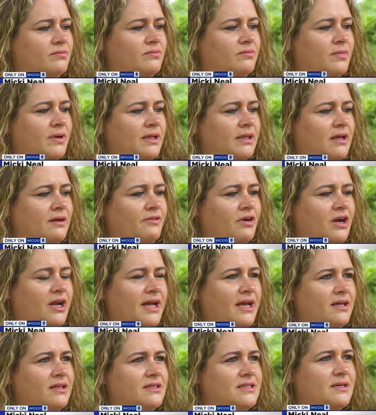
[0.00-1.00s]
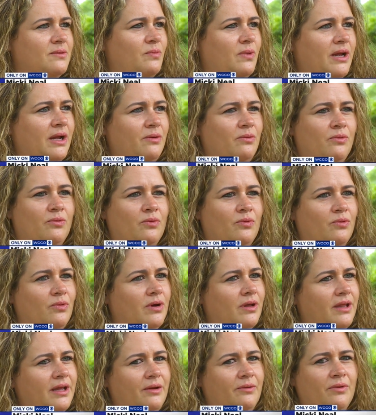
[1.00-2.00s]
We love our kids and we
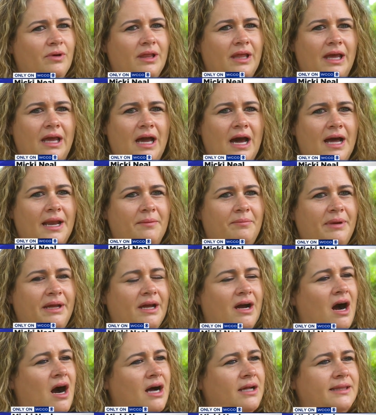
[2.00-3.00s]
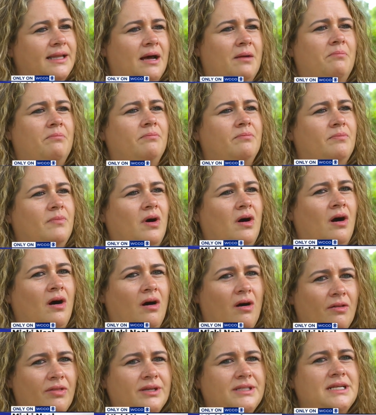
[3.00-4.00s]
really got to be on them
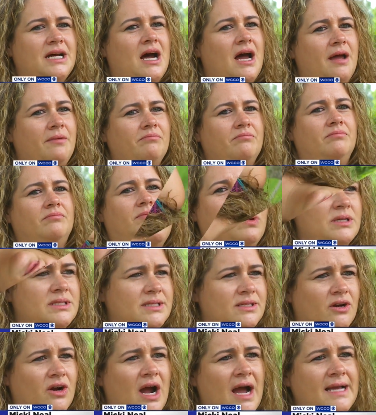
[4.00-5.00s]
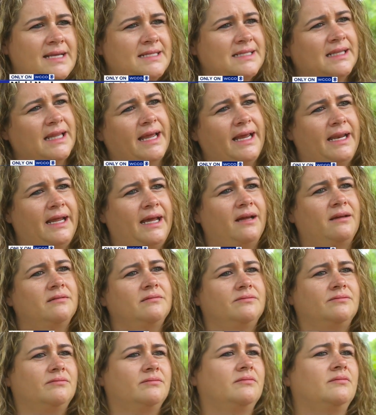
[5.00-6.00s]
all the time. Once they're isolating,
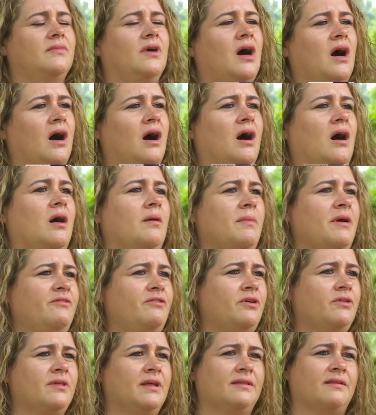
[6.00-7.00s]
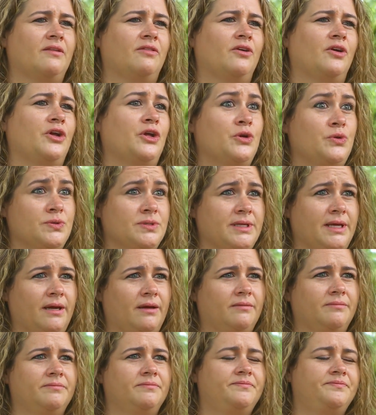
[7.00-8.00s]
if you think that they're
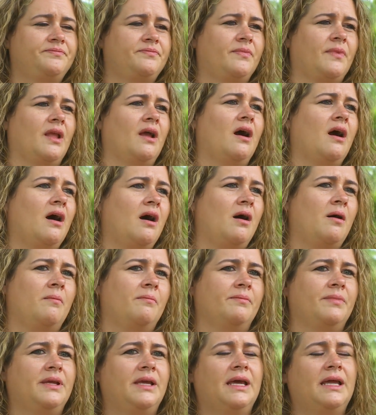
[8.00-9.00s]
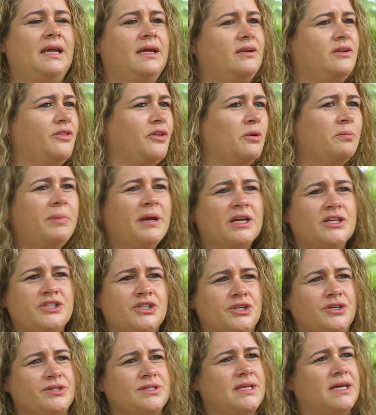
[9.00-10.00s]
using, get into their
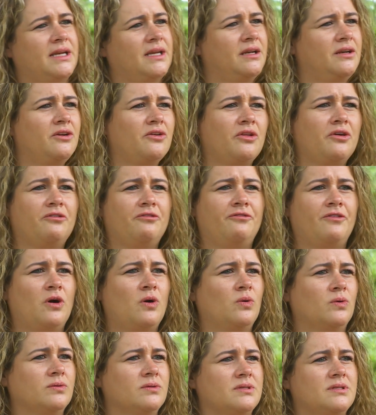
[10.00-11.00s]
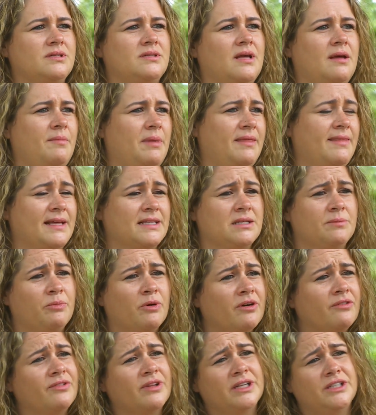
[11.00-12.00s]
pictures, get into their phones. I mean, that's a
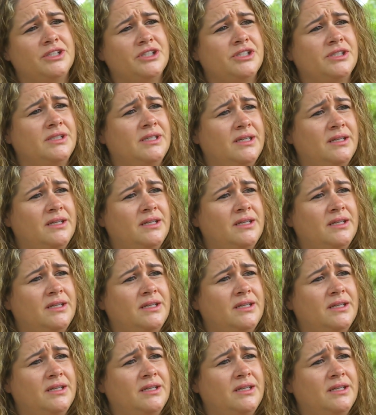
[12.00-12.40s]
privilege.